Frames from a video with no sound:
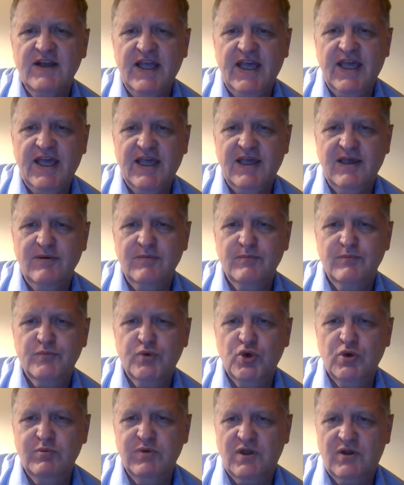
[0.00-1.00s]
em
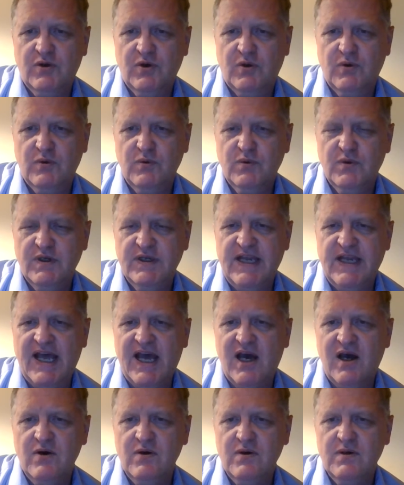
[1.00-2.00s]
público
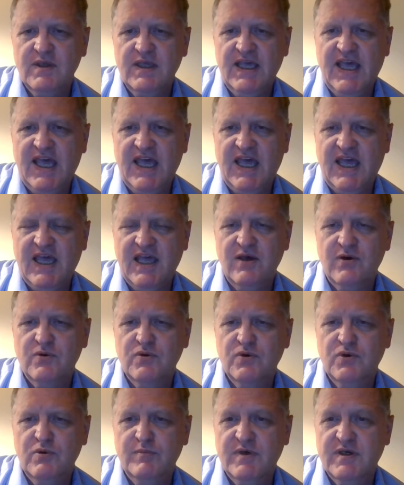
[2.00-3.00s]
não é
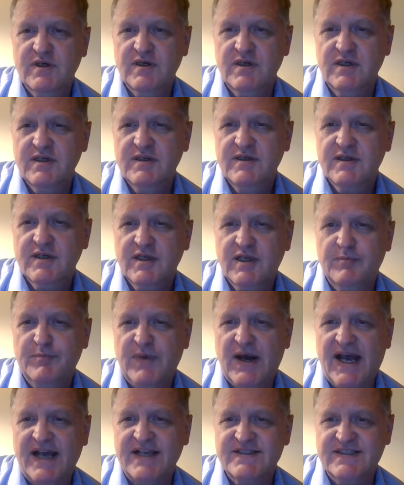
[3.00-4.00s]
uma
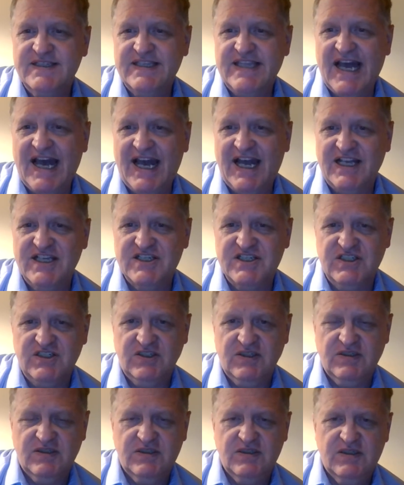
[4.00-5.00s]

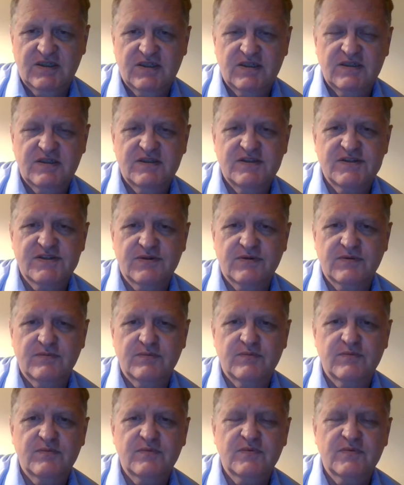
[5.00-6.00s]
capacidade. So,
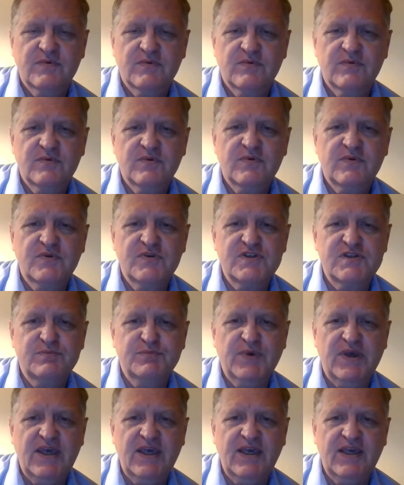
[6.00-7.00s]
to
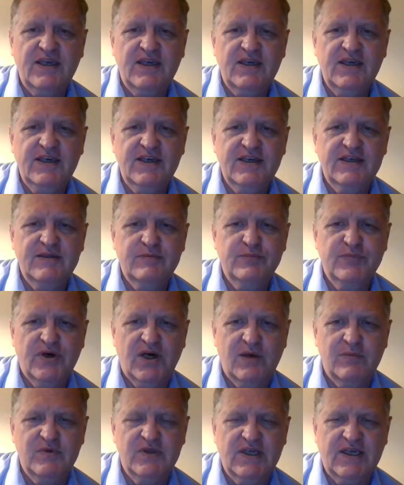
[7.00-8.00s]
speak in
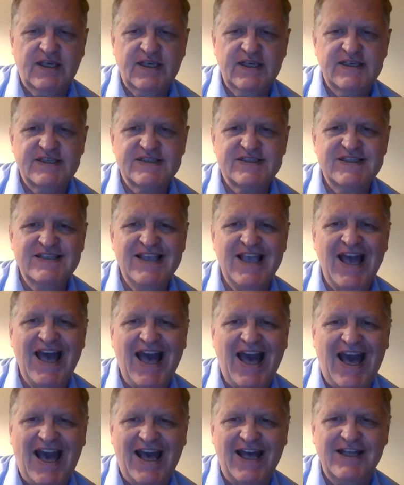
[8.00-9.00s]
public is
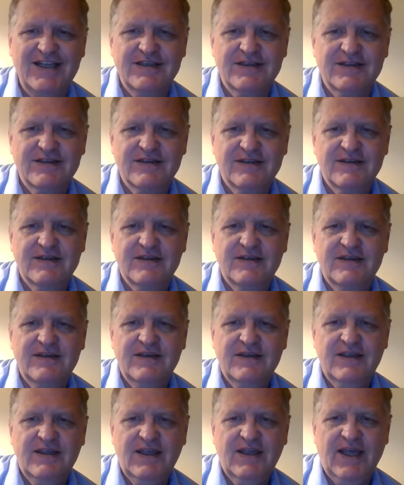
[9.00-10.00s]
not
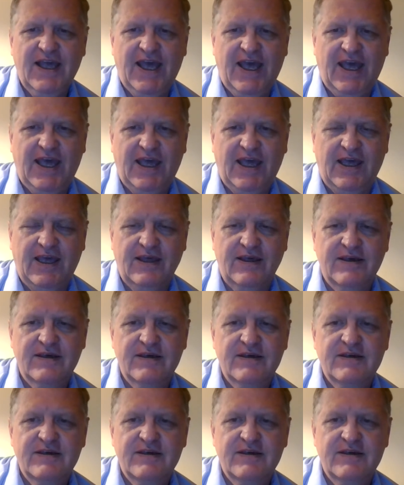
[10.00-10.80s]
a